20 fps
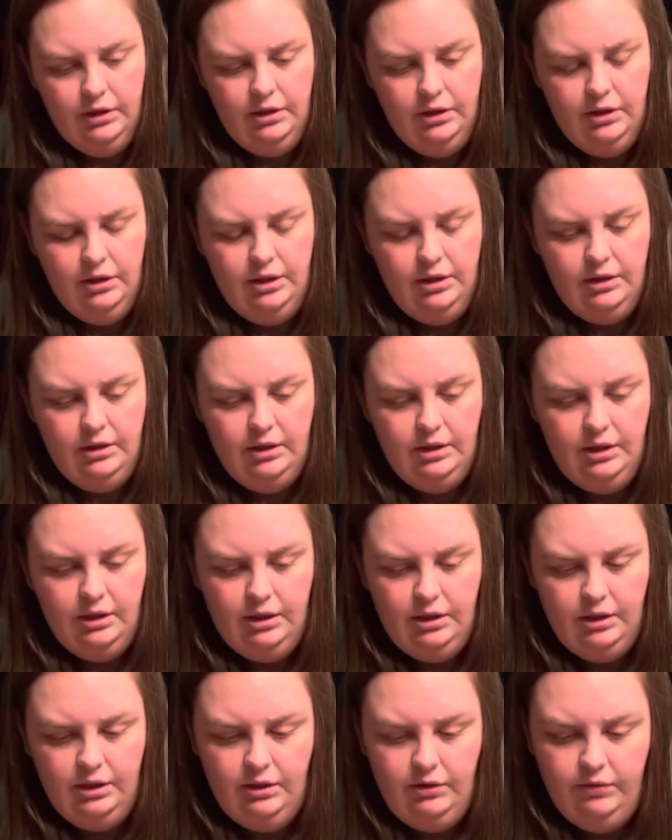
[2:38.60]
and
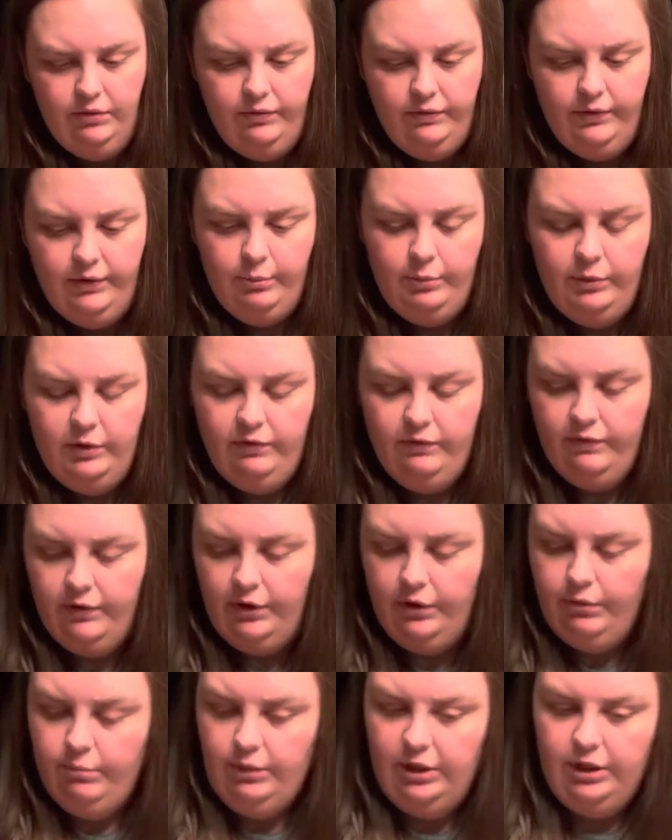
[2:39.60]
then from the
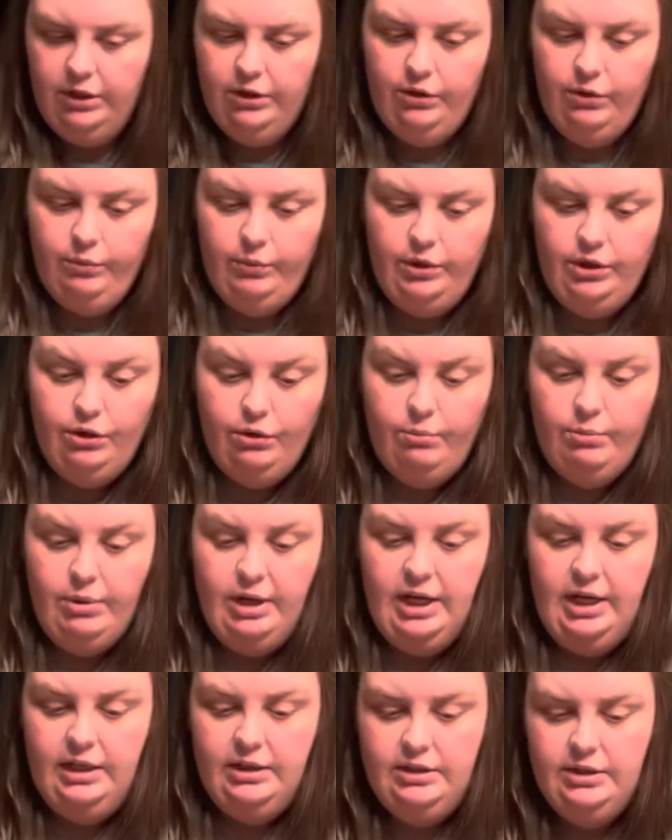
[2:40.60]
voltmeter we go
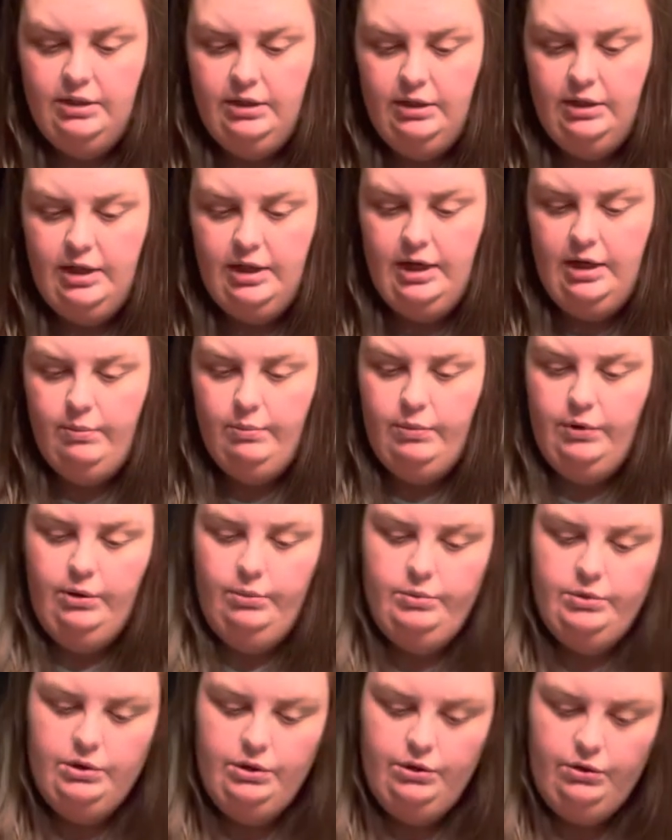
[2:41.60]
back to the light bulb
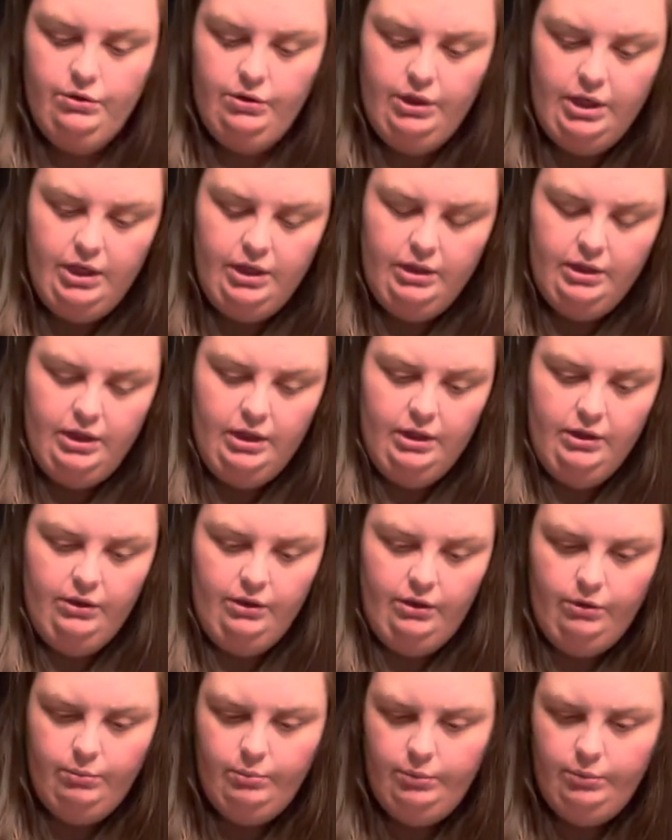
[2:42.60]
to create that loop.